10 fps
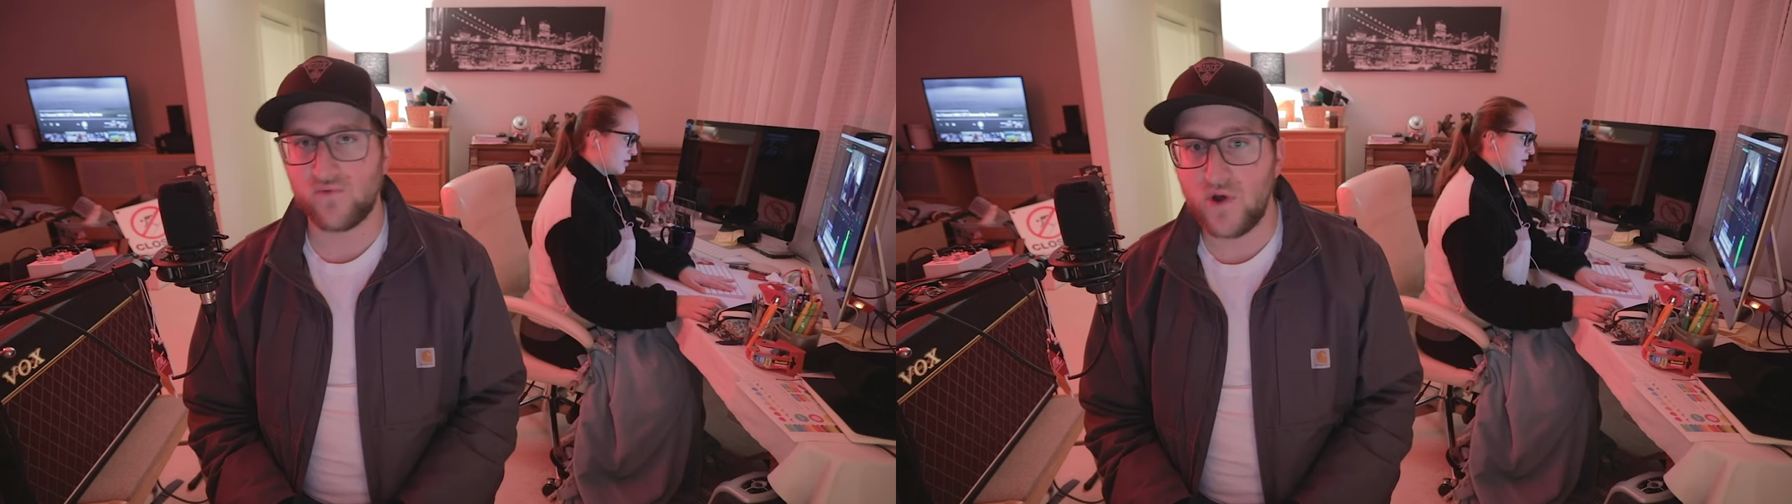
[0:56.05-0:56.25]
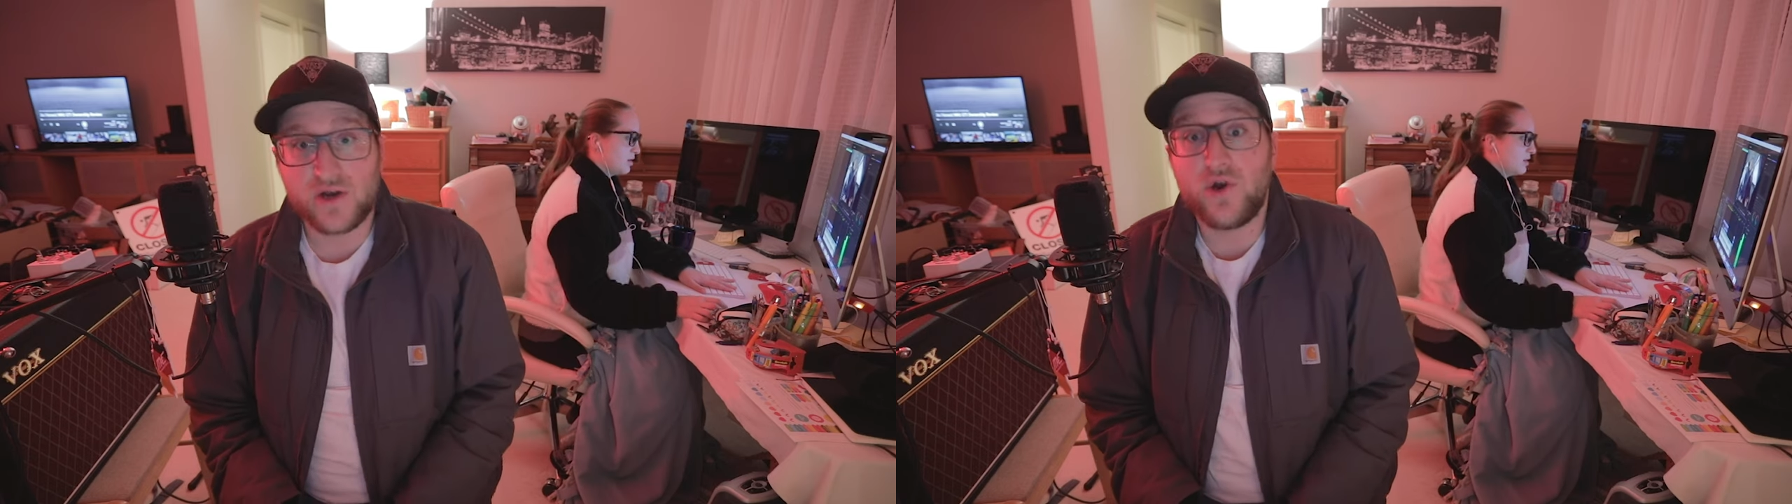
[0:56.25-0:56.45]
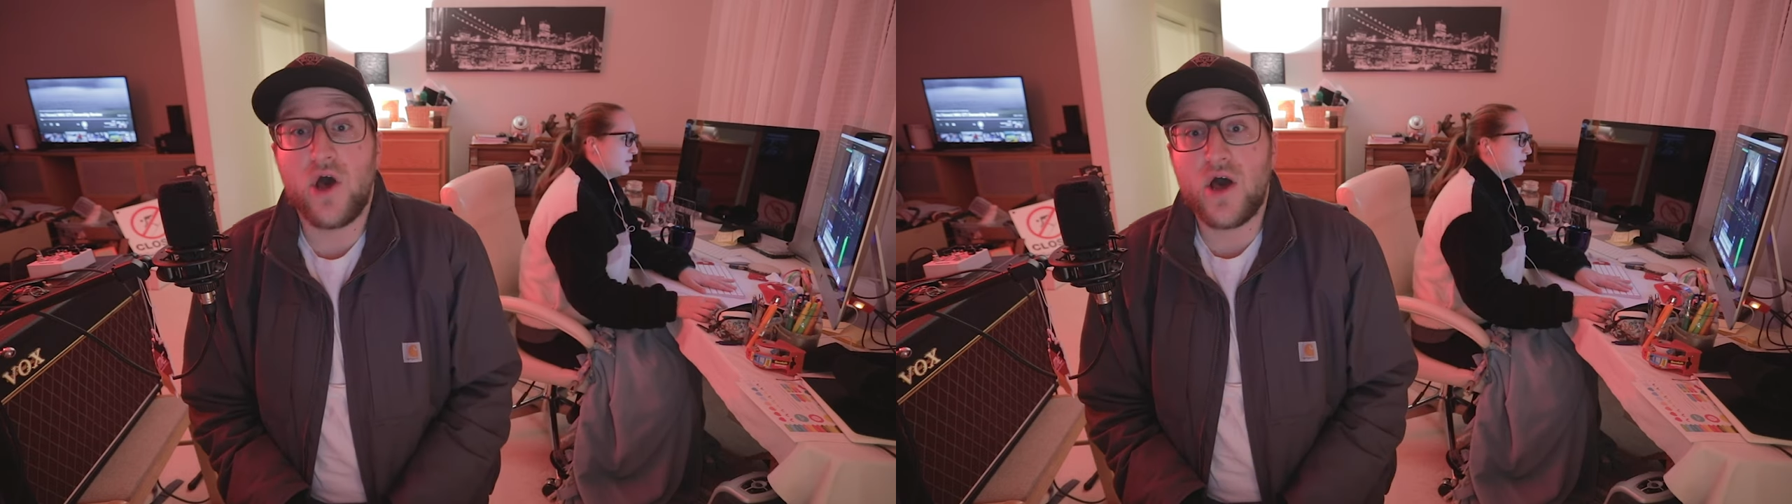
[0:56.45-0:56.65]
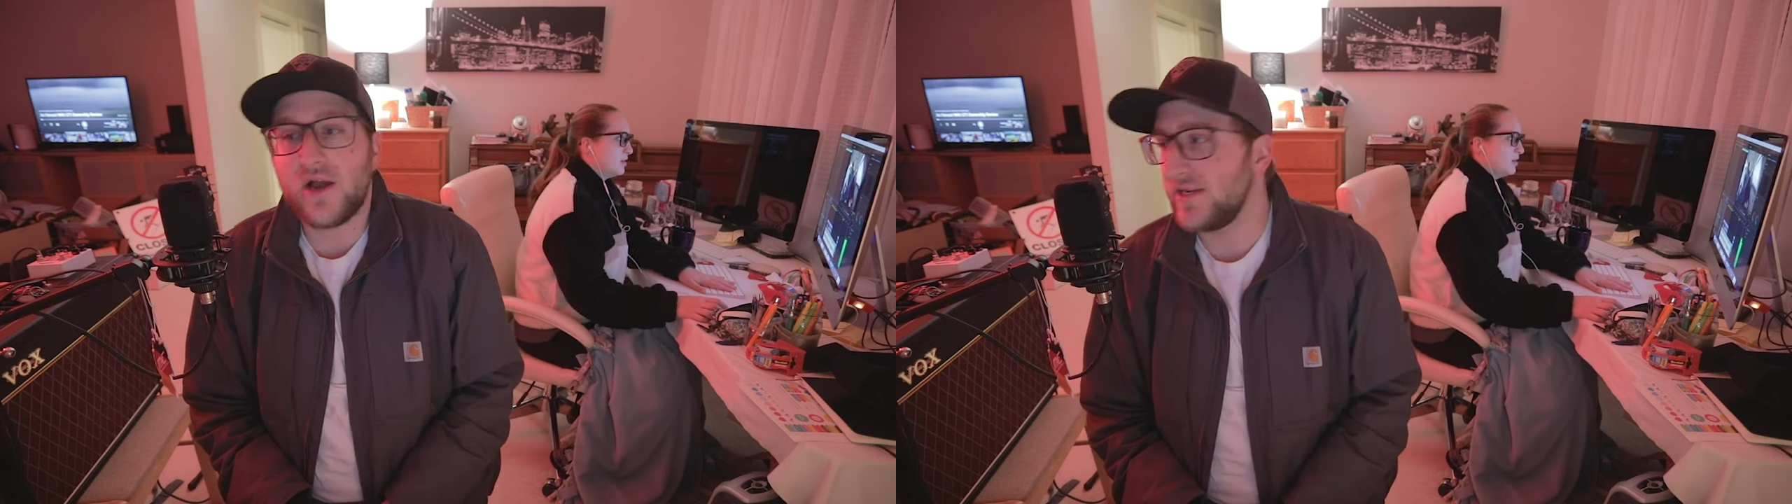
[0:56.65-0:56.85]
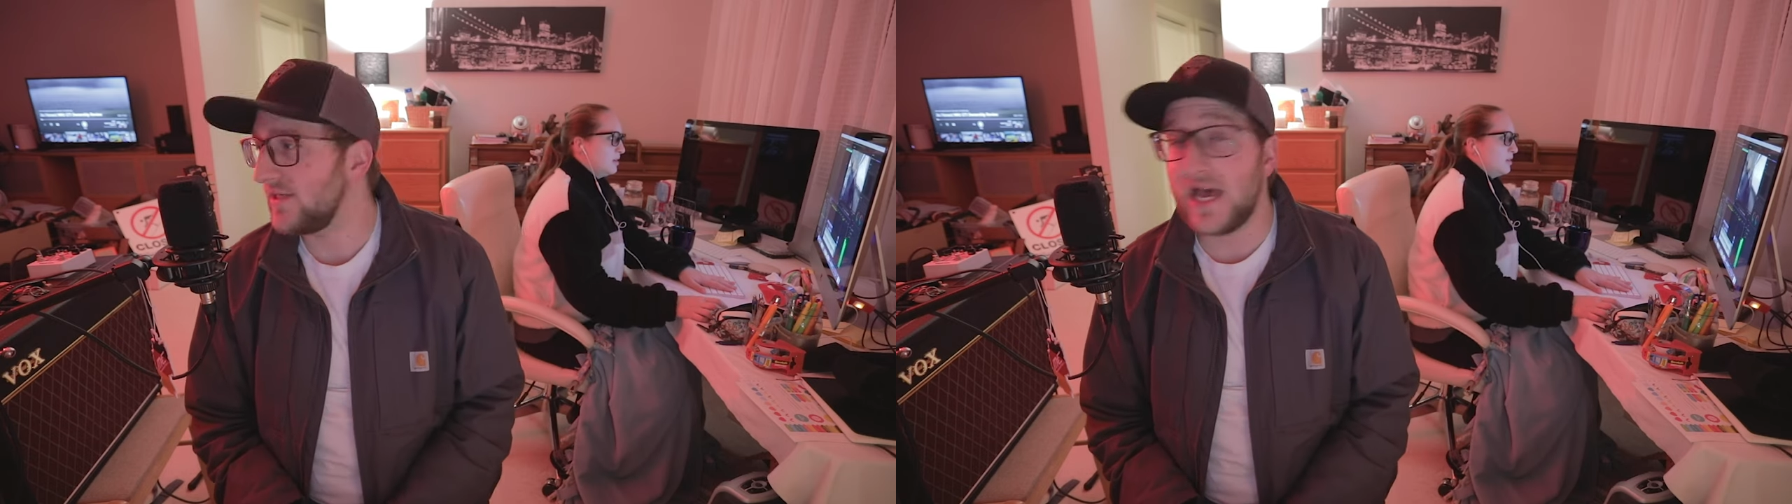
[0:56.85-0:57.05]
rod
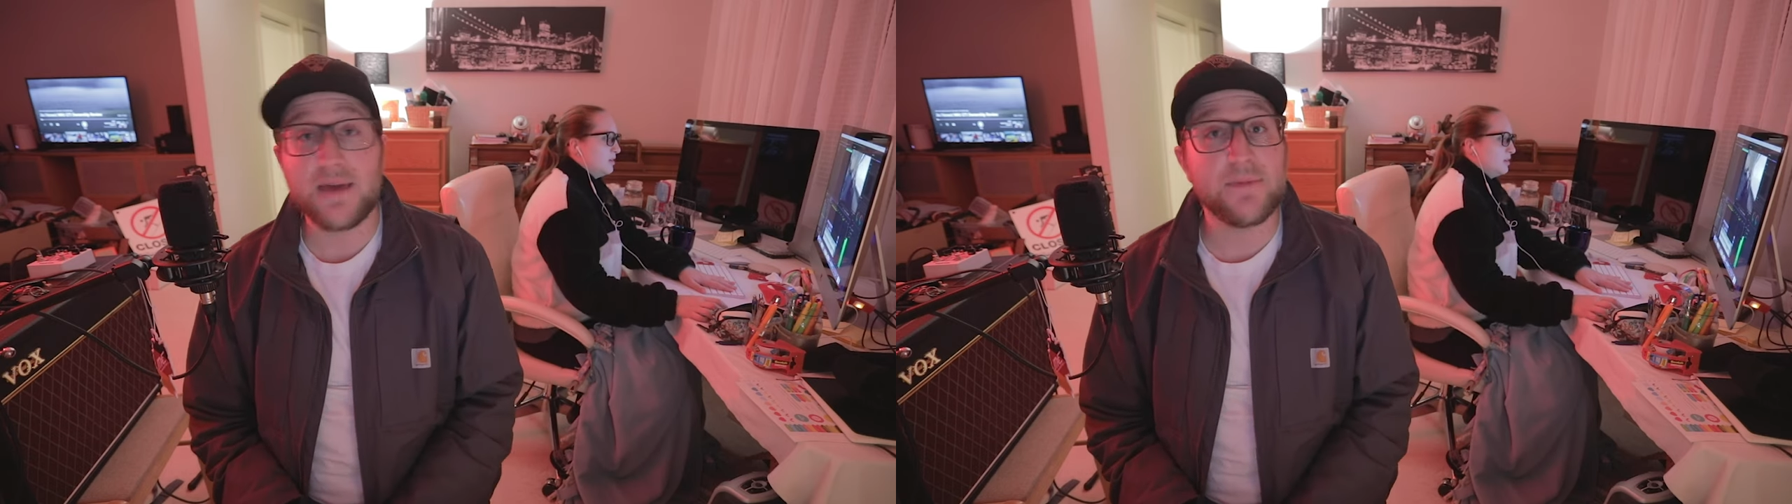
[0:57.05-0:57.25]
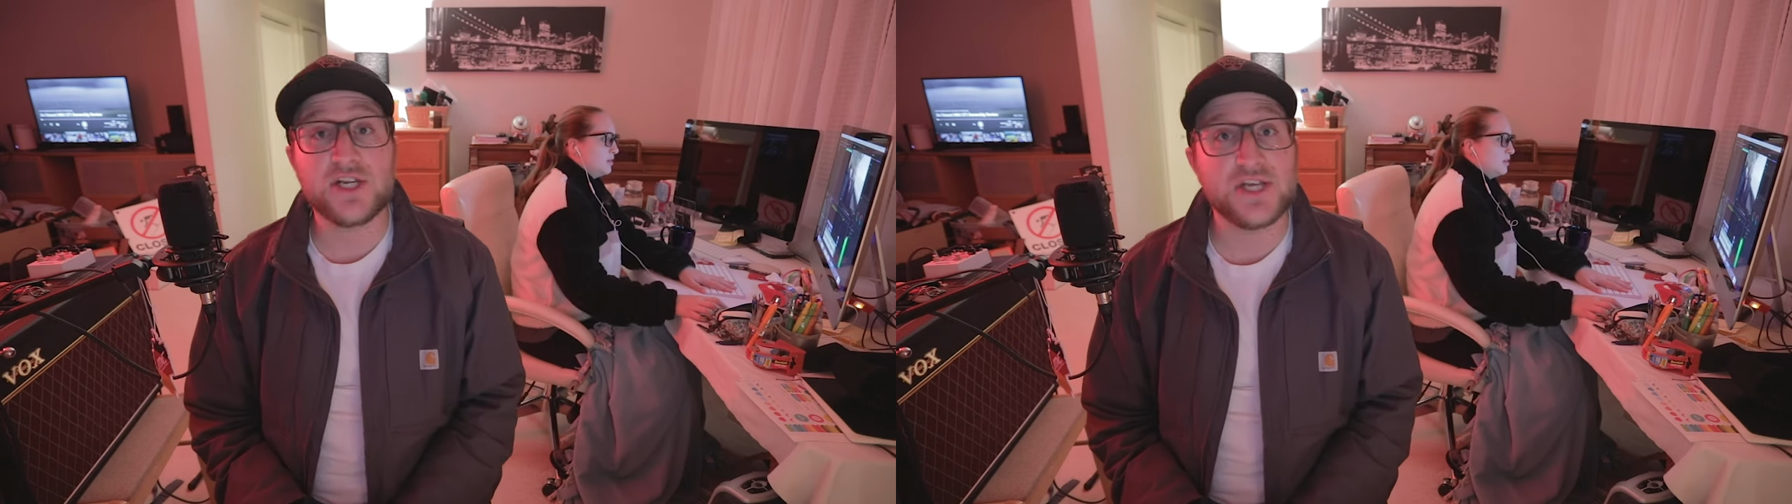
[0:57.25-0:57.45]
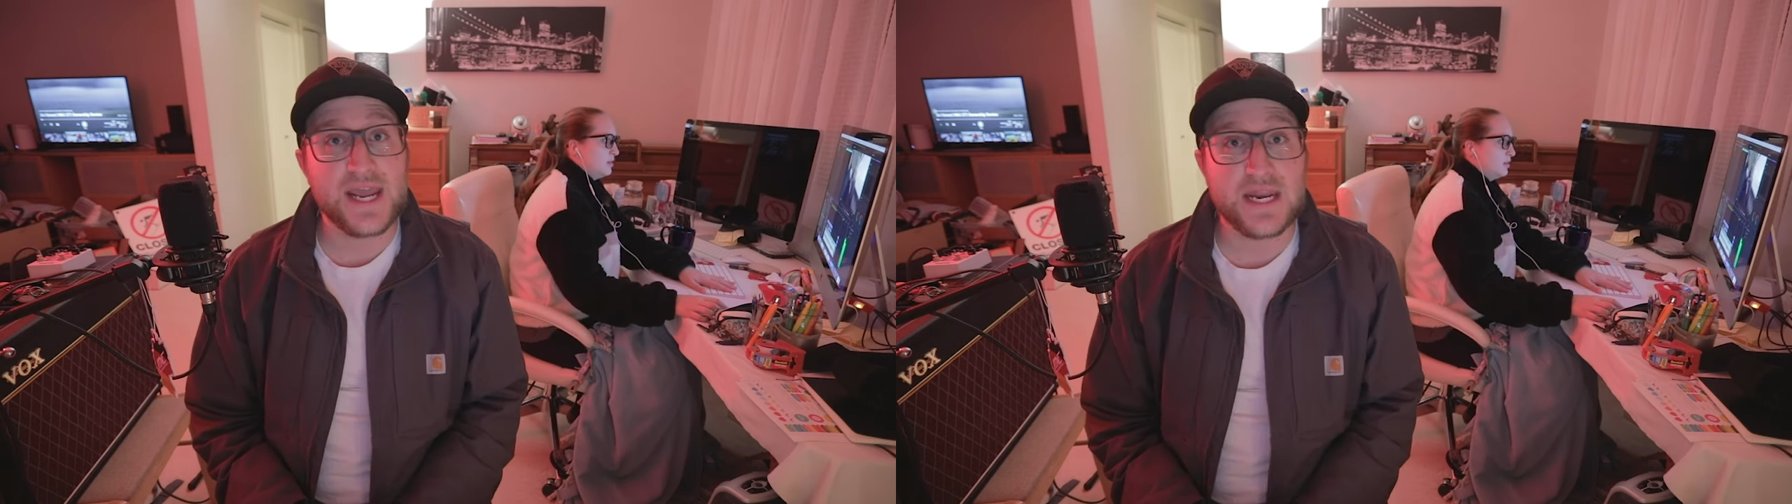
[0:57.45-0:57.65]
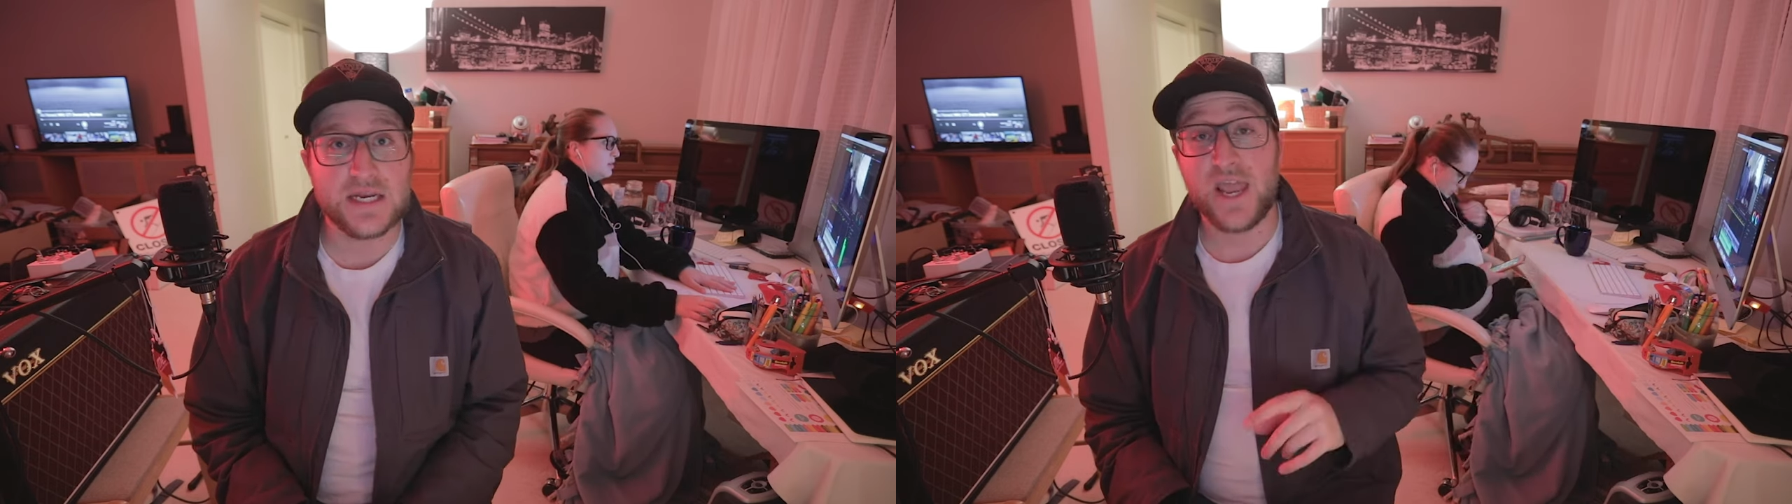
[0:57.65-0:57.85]
knock, timing chain.